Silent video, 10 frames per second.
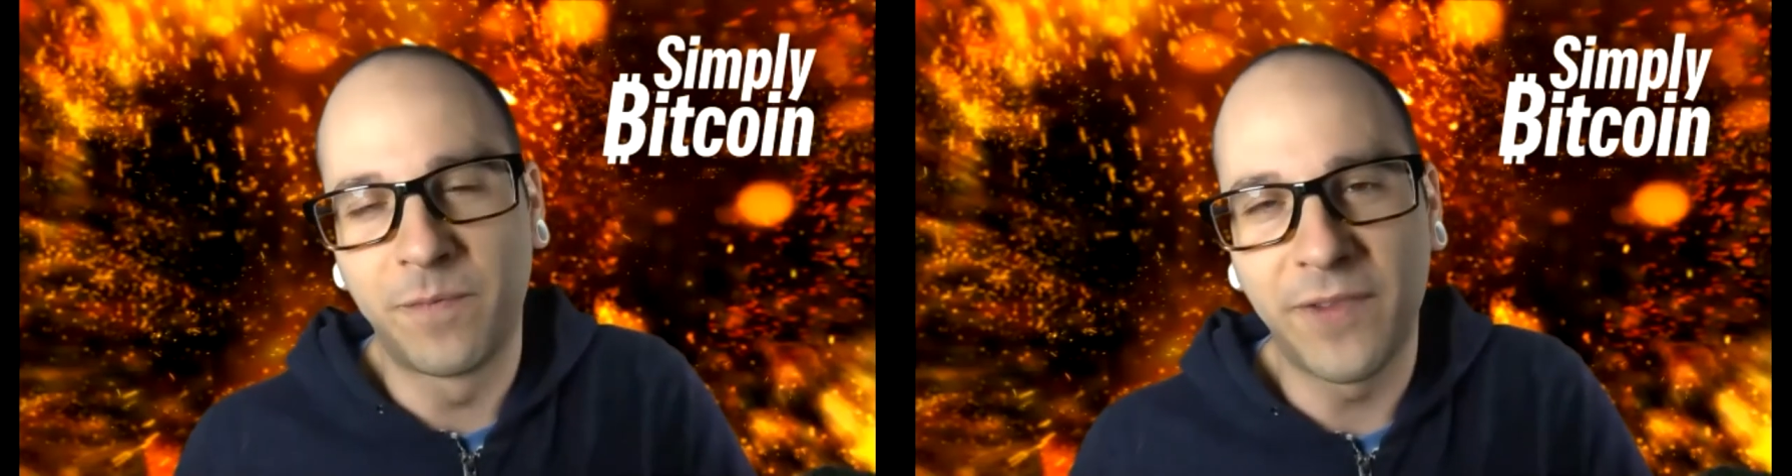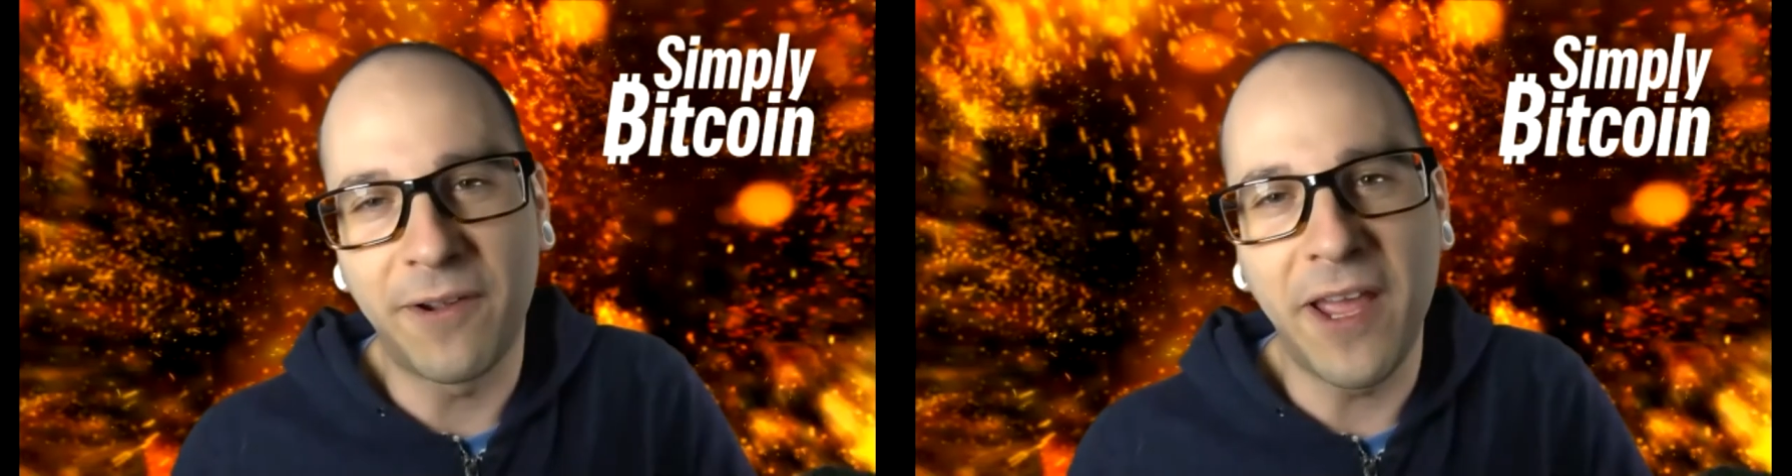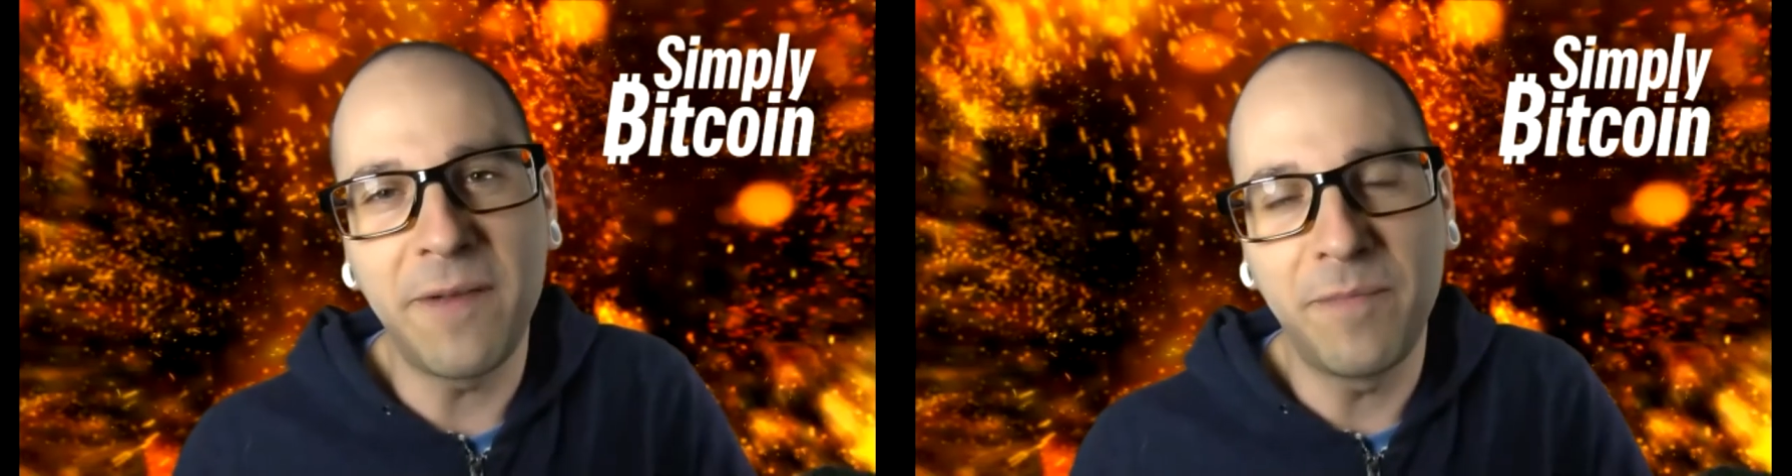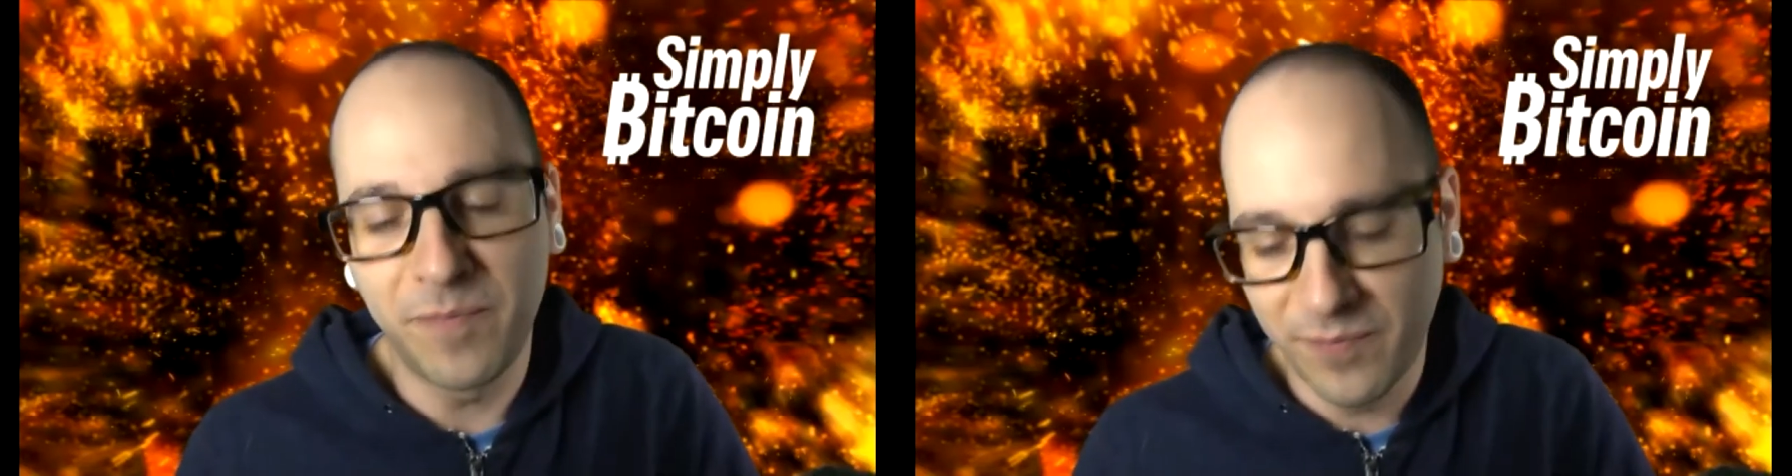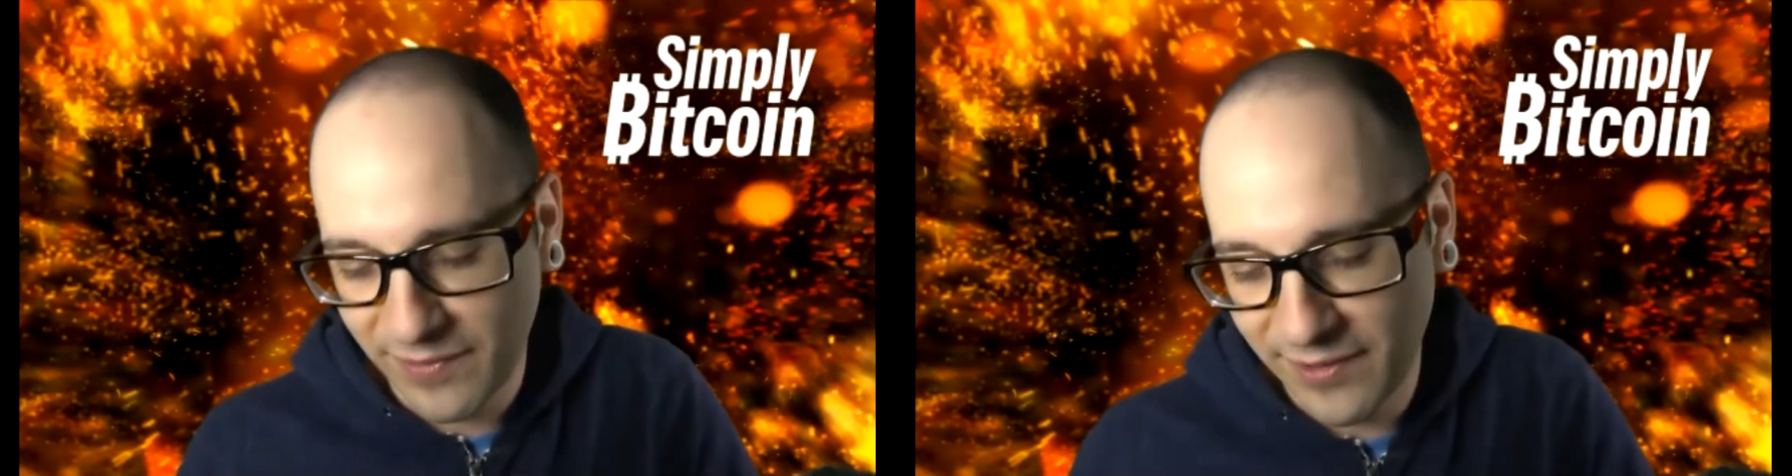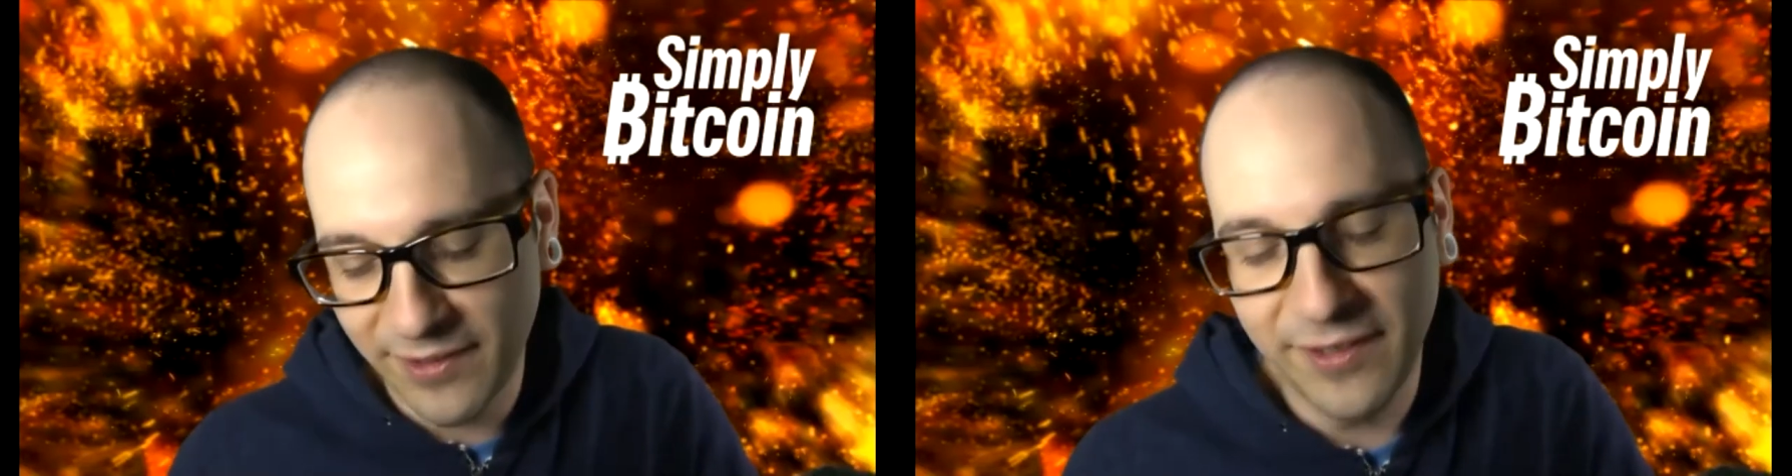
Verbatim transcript: Okay? It's crazy. Have you